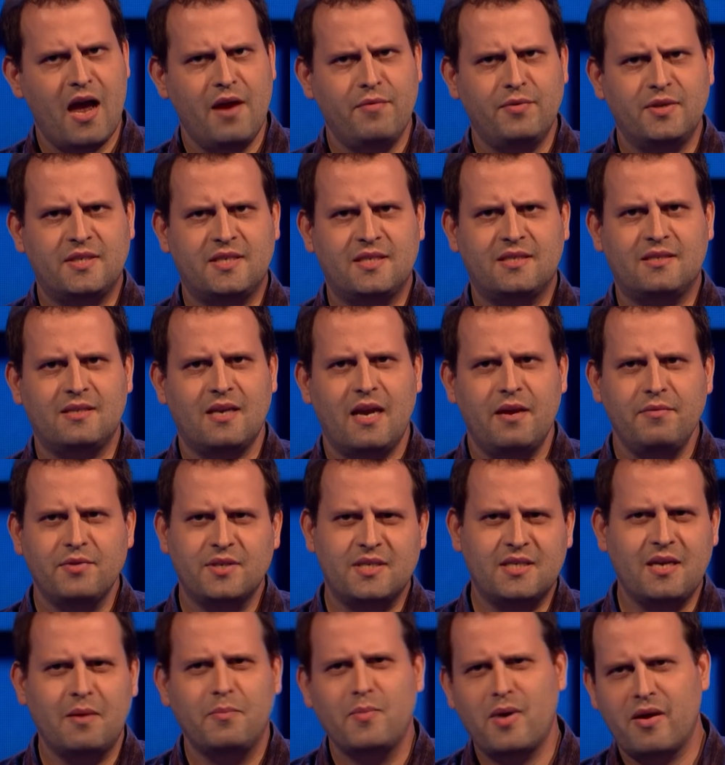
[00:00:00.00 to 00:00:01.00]
It was
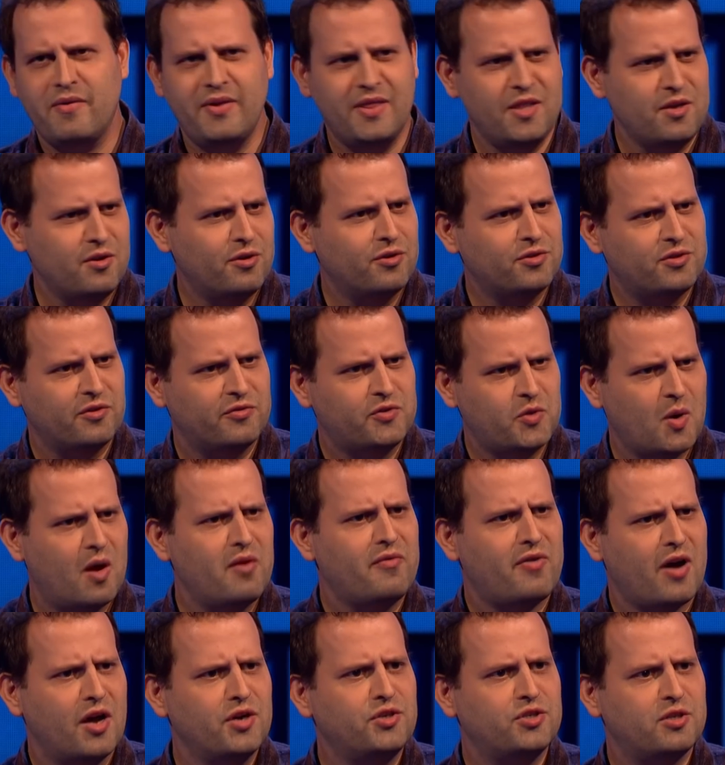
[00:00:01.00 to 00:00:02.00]
somewhere in the order of
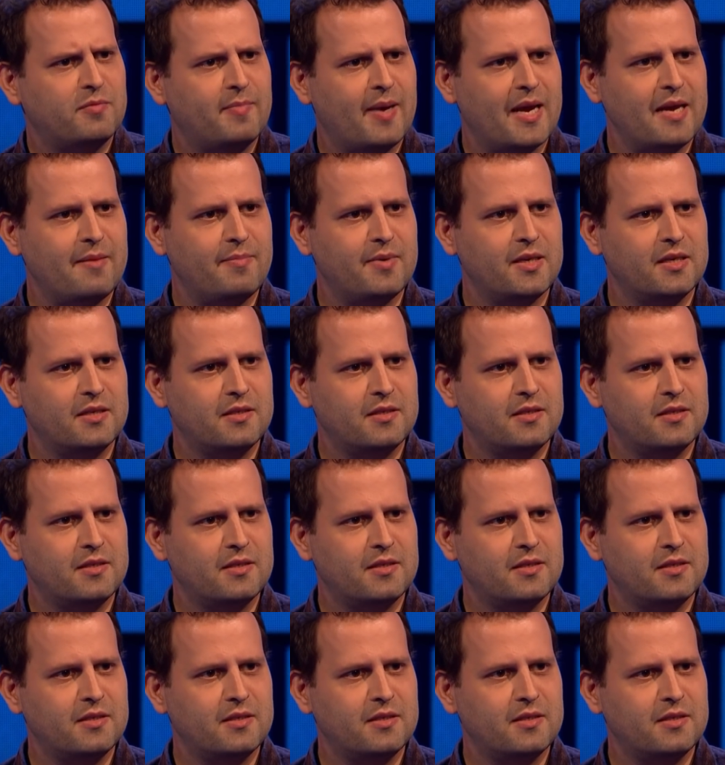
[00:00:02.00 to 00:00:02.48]
1,200 babies.